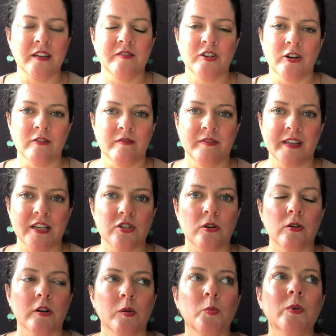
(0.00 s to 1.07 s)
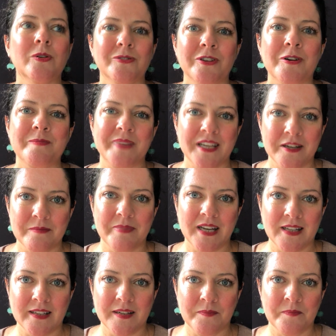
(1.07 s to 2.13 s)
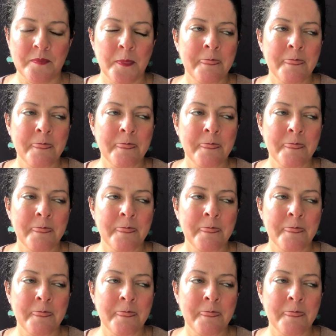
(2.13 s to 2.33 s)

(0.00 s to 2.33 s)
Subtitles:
of conflict or it will not be compelling.